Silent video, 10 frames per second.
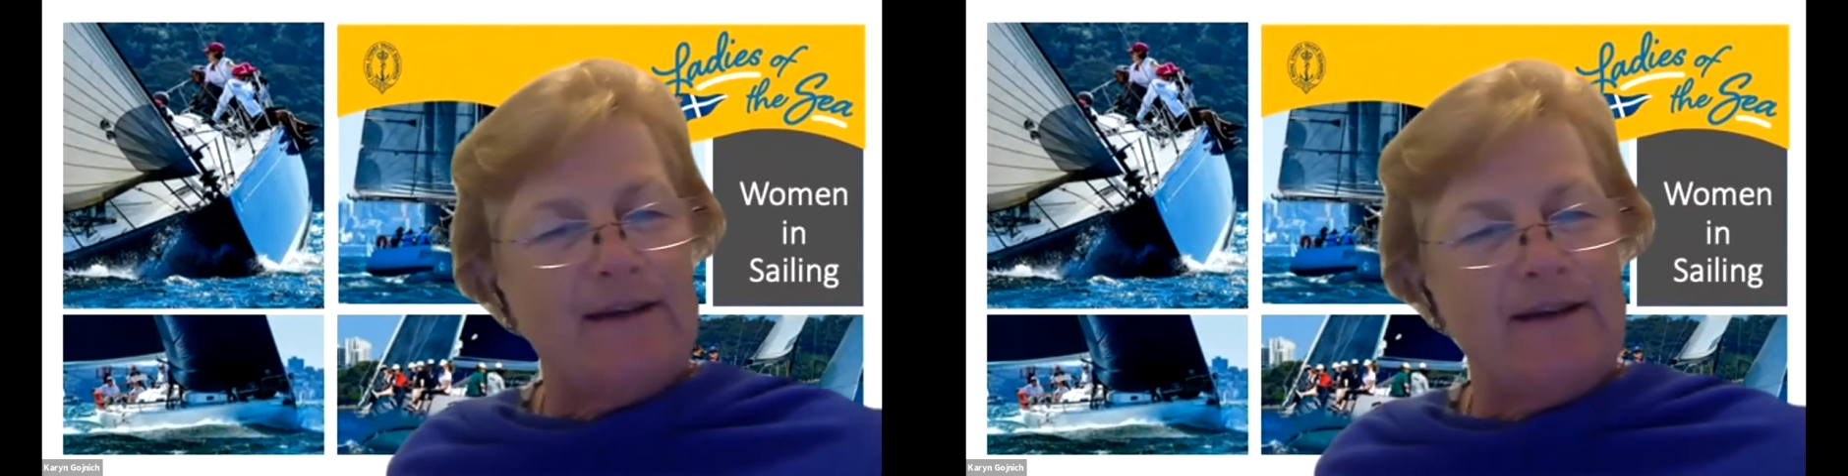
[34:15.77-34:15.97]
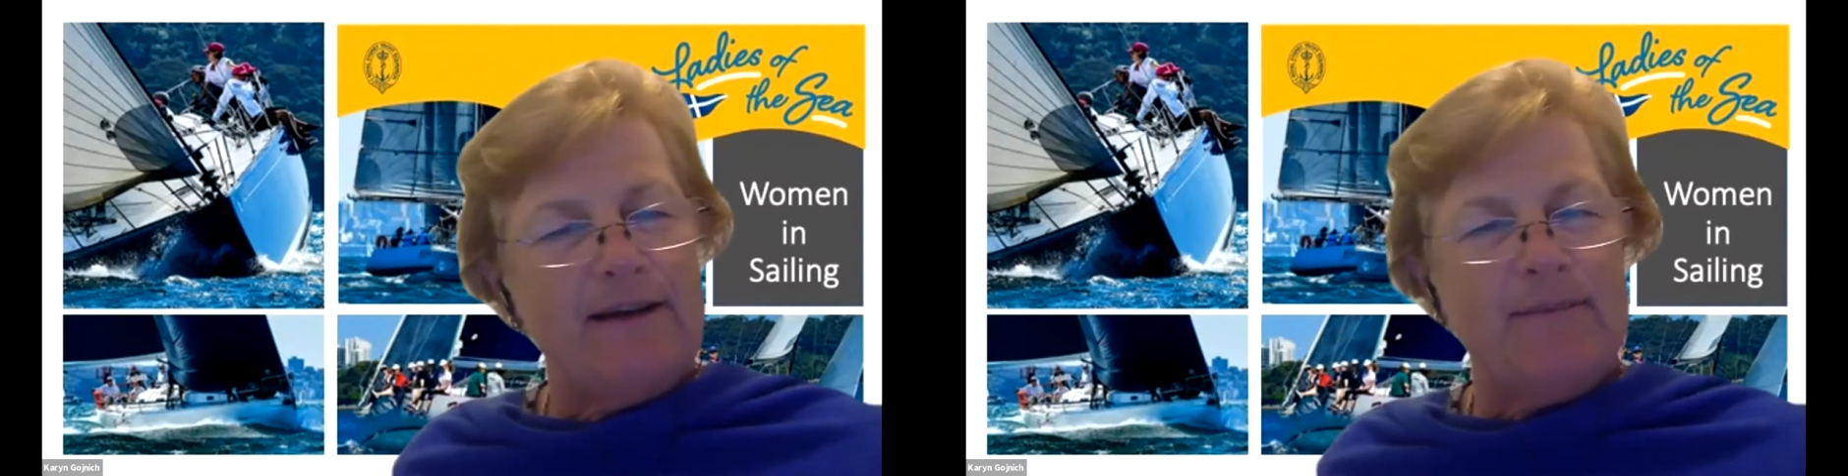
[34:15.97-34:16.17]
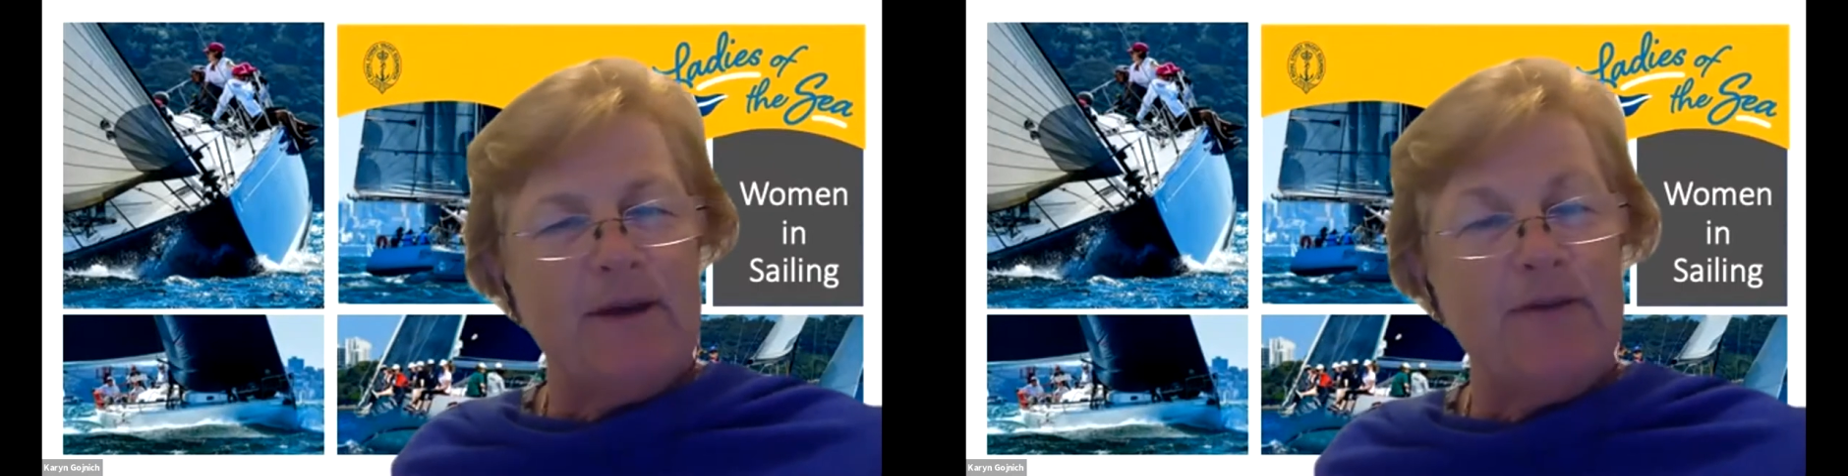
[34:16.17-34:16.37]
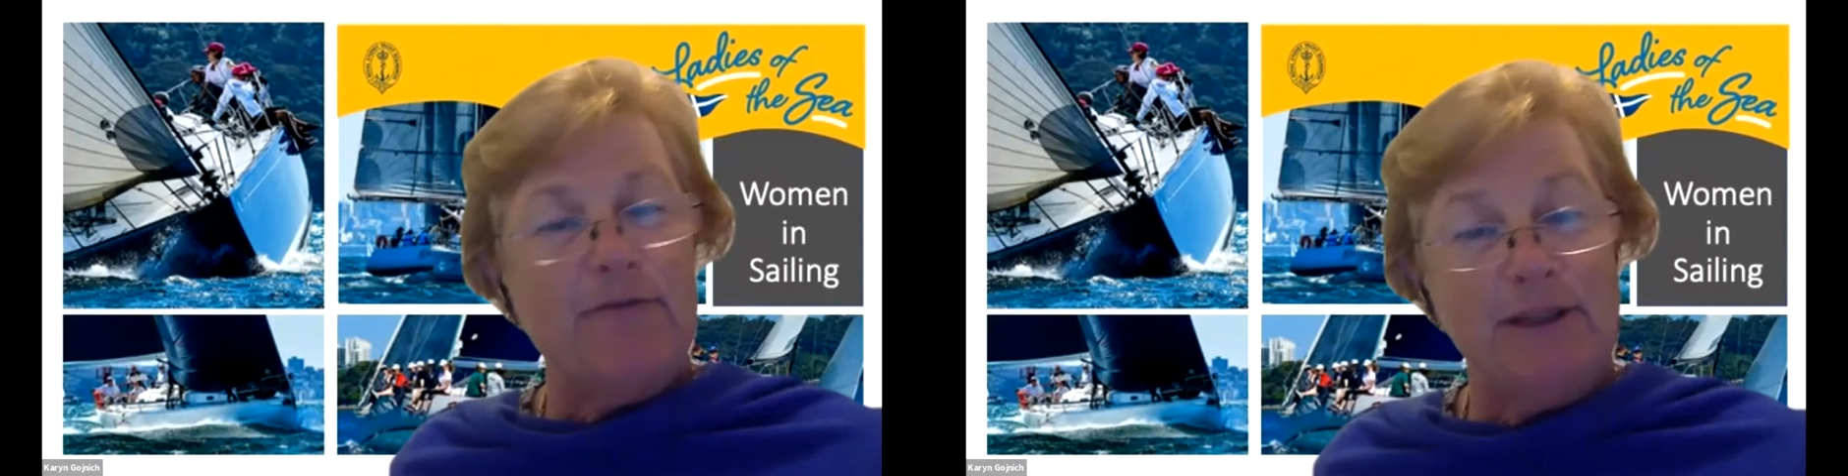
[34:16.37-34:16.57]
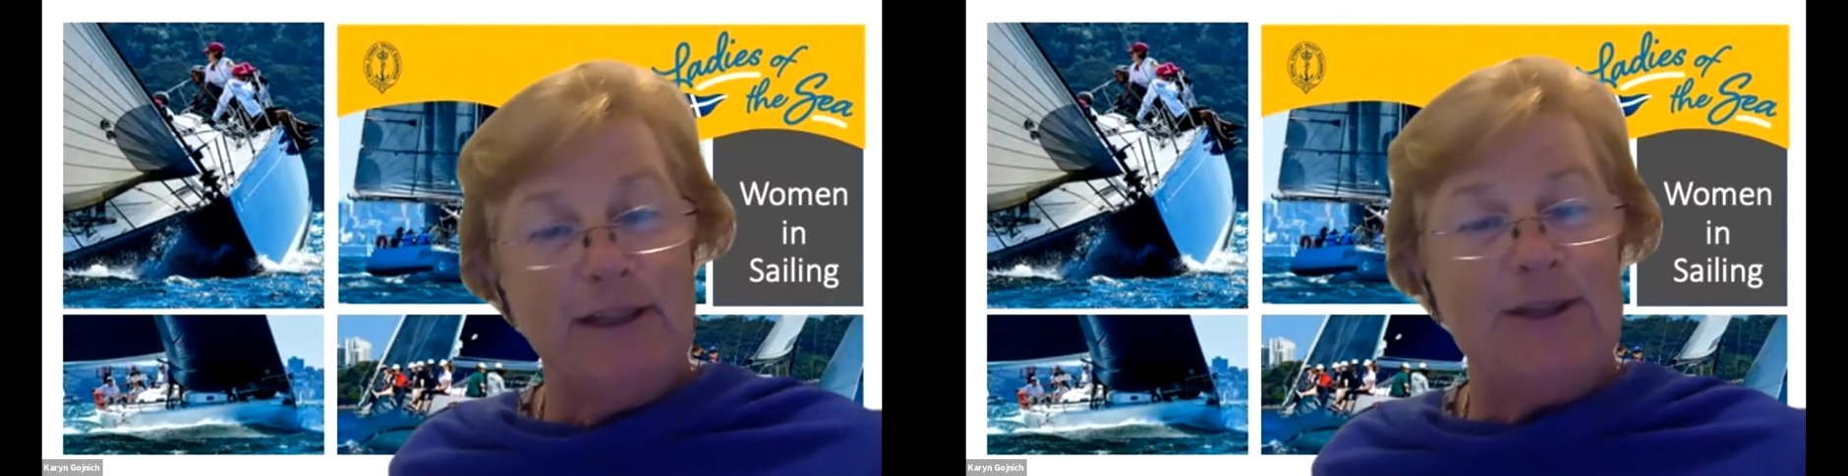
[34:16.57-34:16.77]
I've
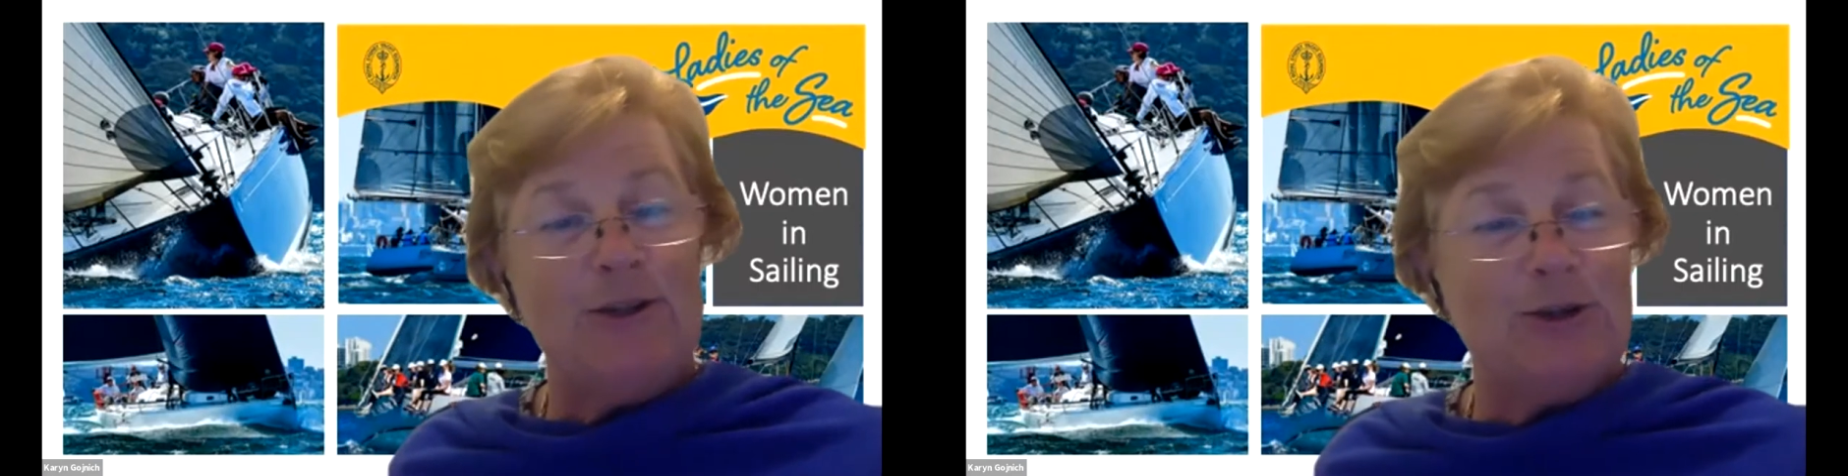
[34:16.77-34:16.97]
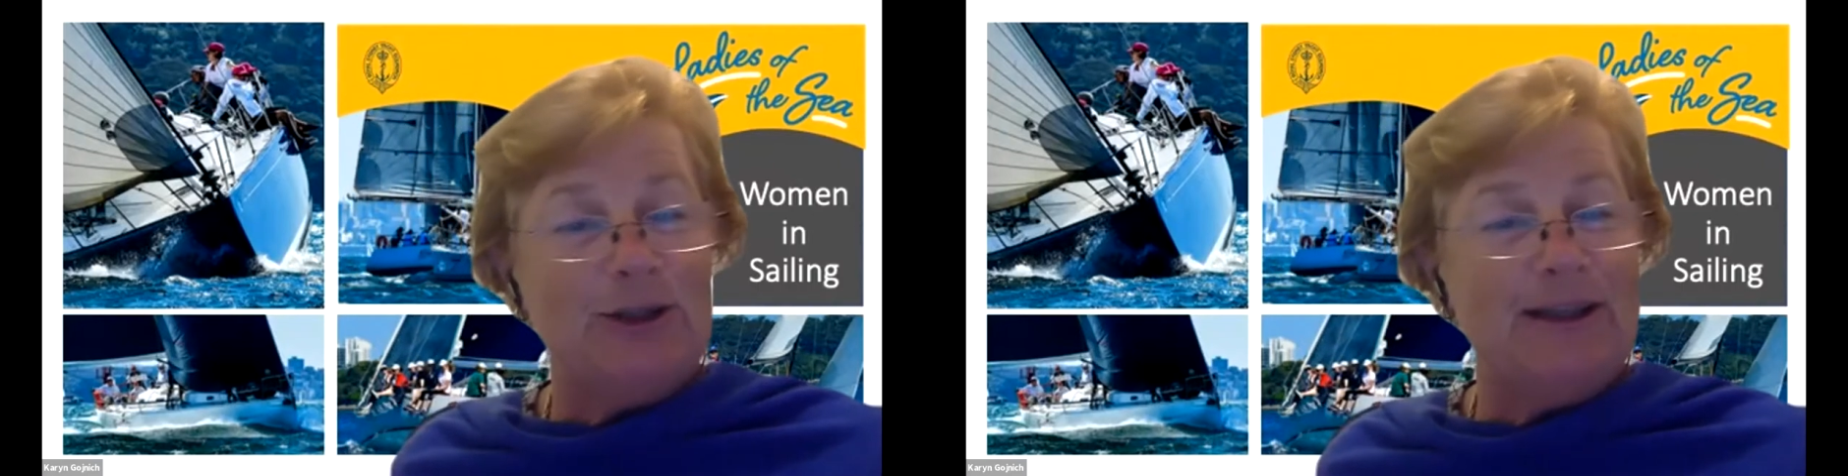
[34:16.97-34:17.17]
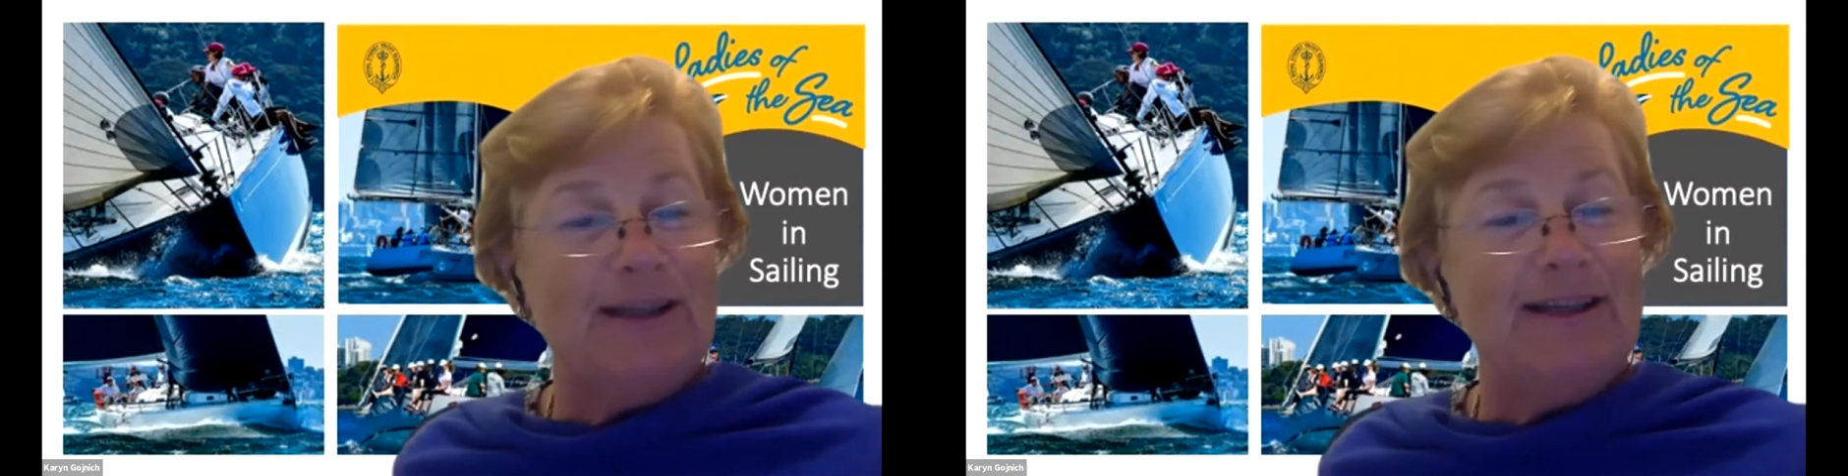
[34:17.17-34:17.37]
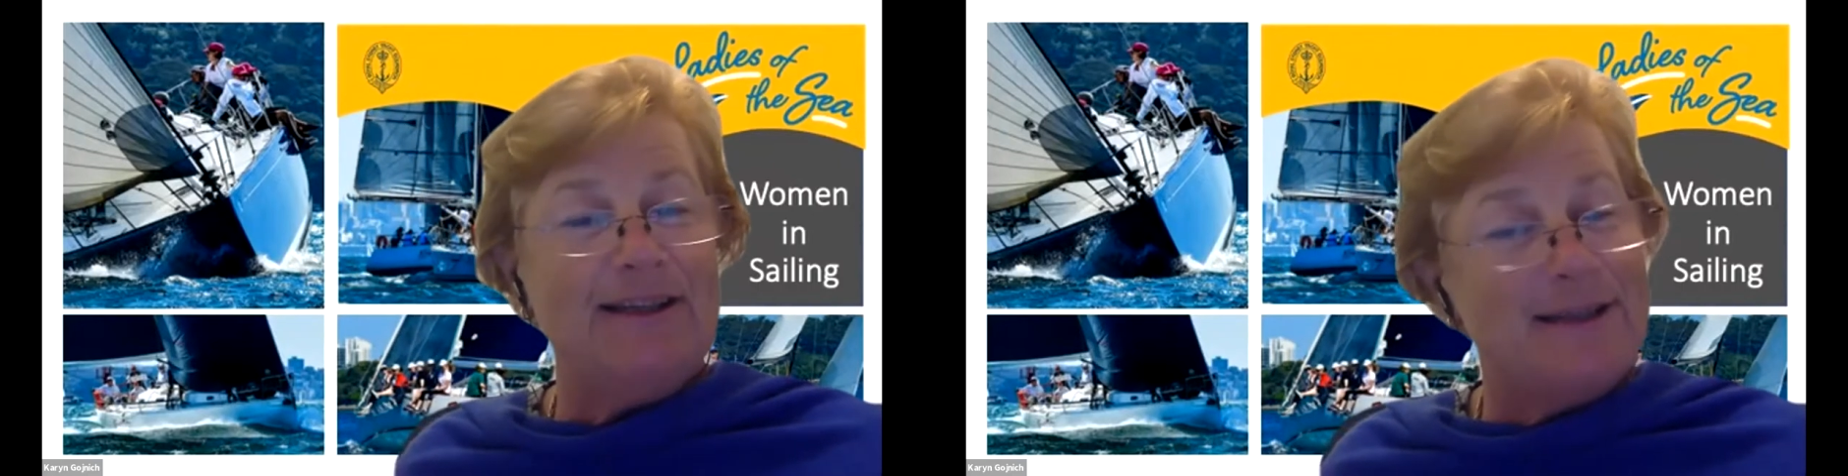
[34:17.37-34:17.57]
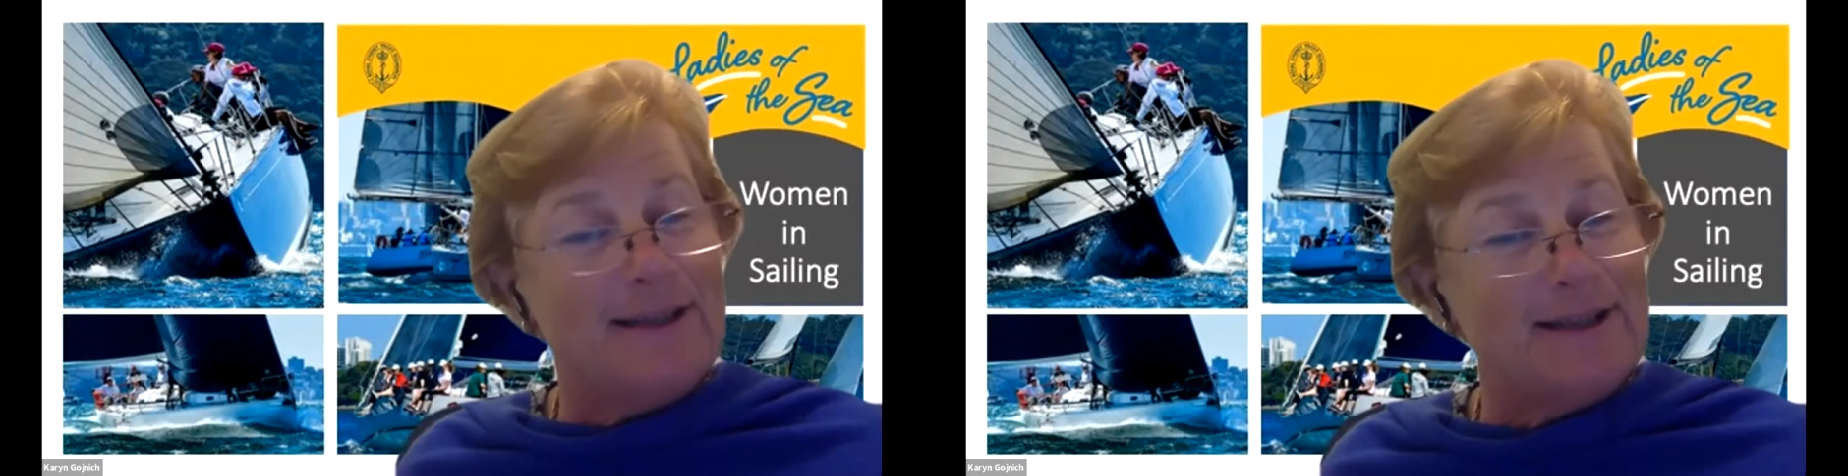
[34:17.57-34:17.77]
really enjoyed
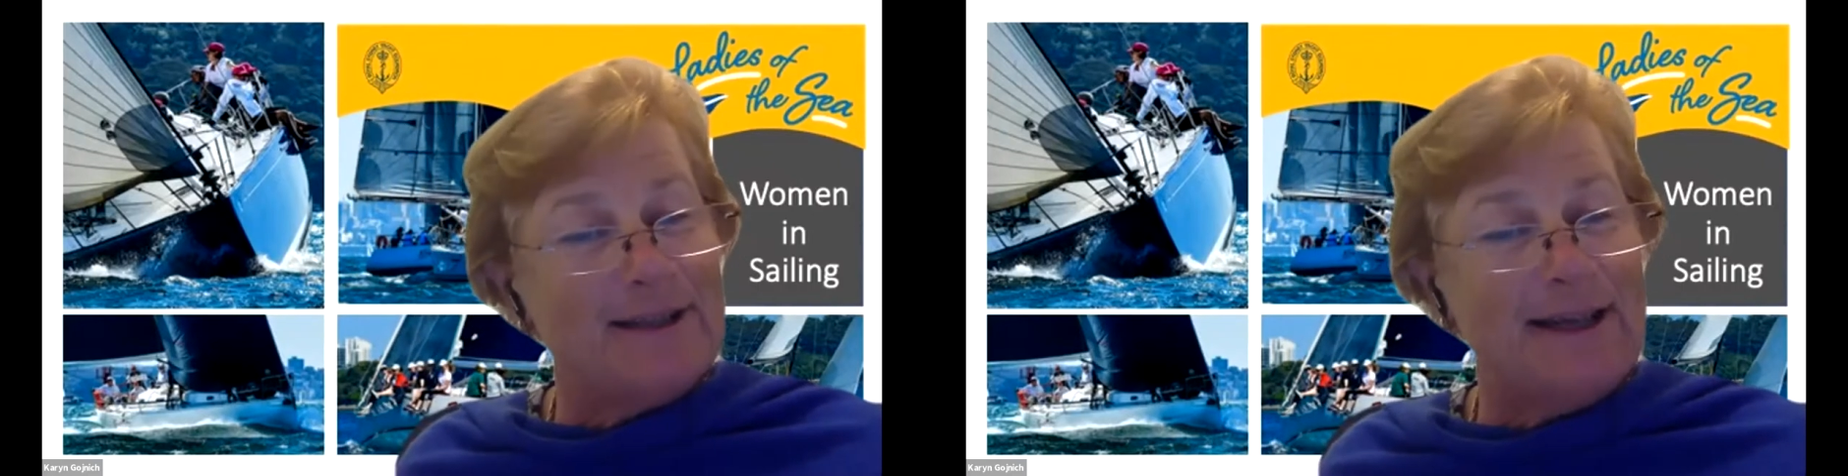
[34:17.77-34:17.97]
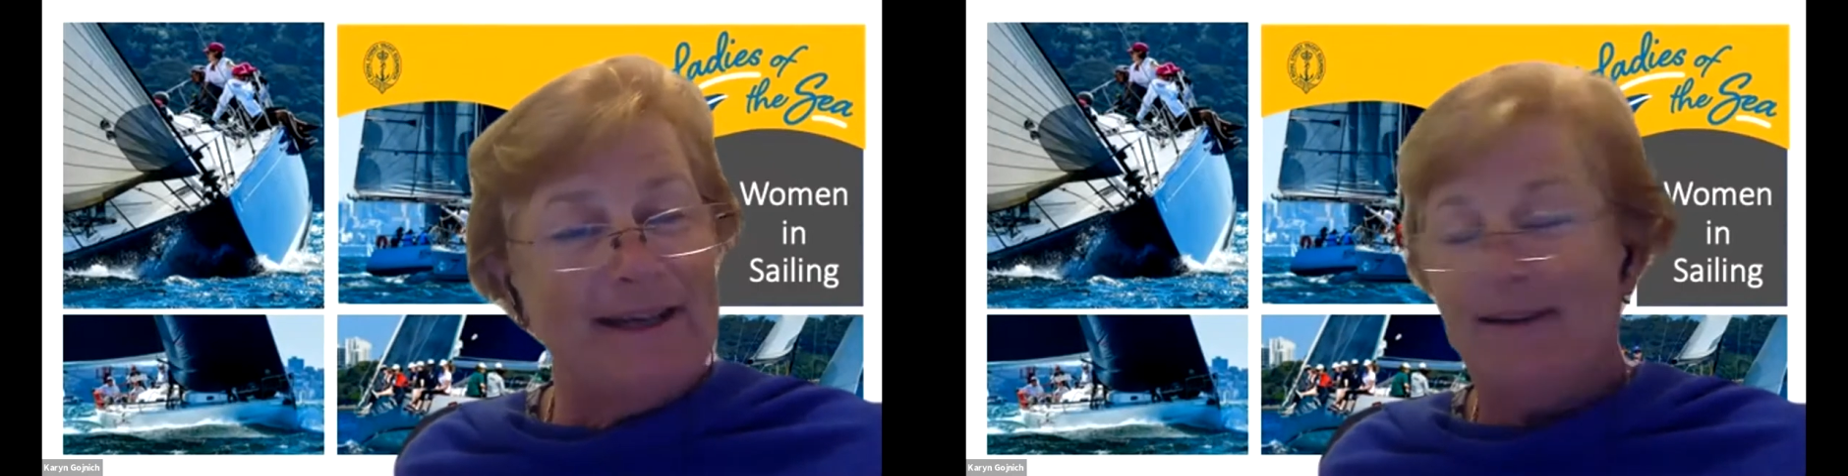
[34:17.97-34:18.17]
listening to that.